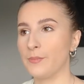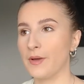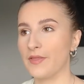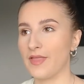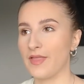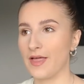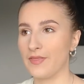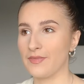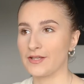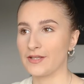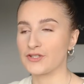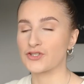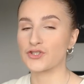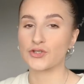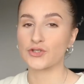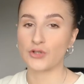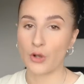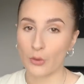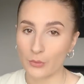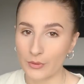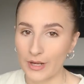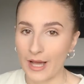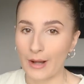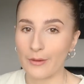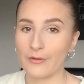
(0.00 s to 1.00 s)
but then they'd
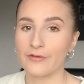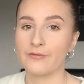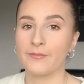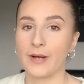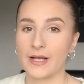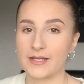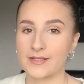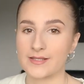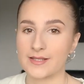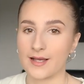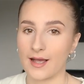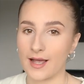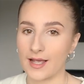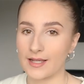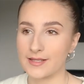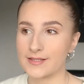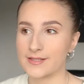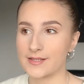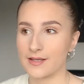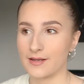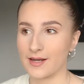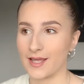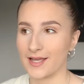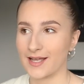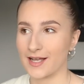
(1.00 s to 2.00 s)
sold out of my size,
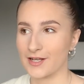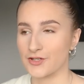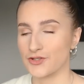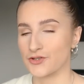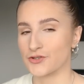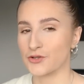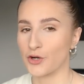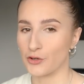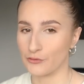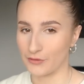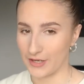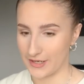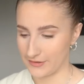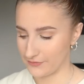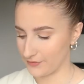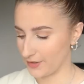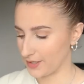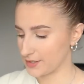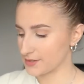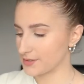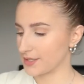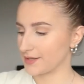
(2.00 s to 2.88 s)
so like I just got a refund,